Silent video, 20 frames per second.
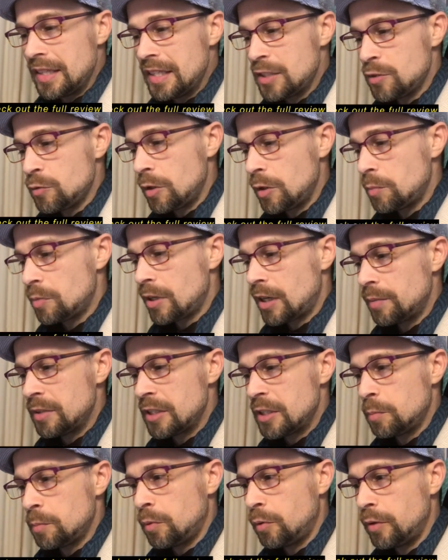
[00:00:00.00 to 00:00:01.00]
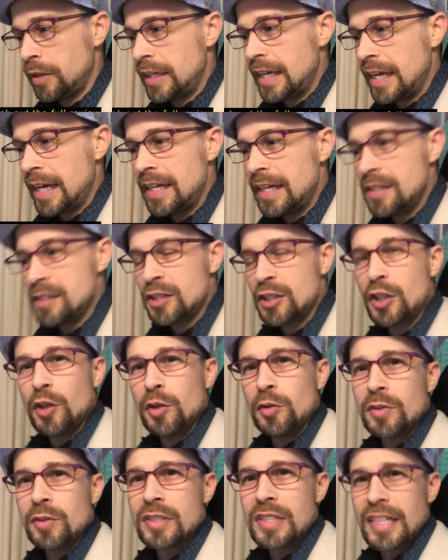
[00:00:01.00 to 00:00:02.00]
this one promised zero point 0.8
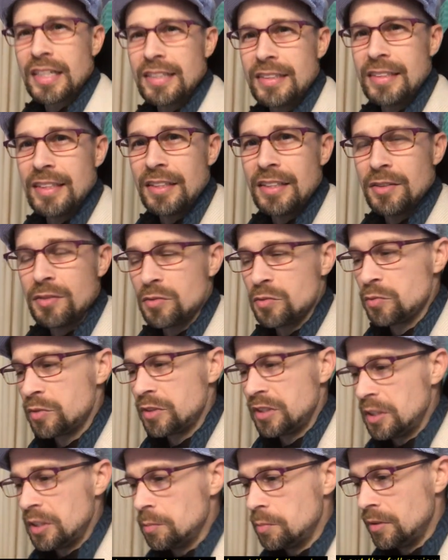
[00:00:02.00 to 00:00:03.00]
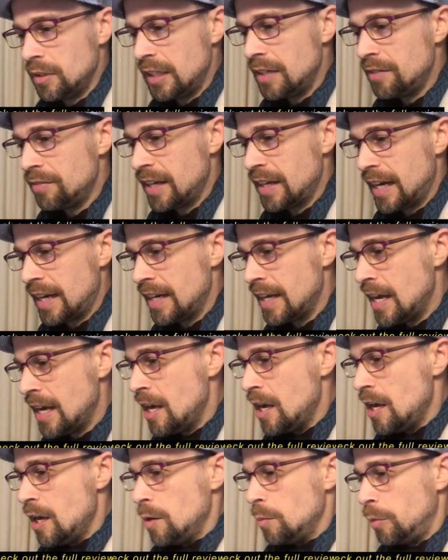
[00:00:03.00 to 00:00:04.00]
sones. I didn't really believe that.
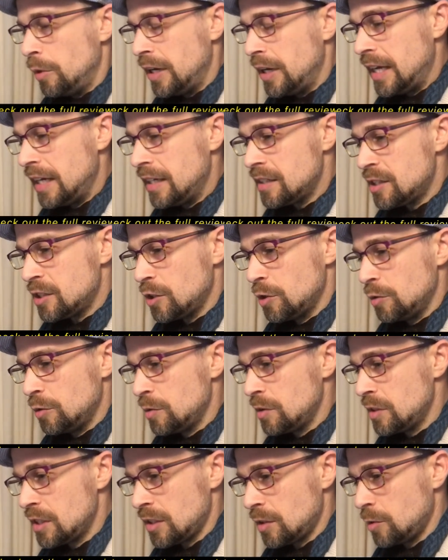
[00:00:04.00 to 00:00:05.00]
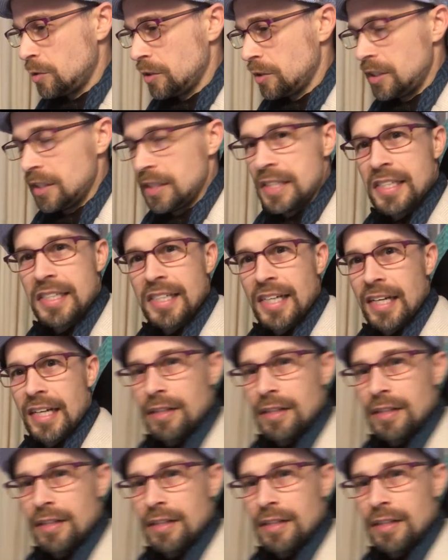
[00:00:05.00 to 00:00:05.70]
0.8 sones, according to this site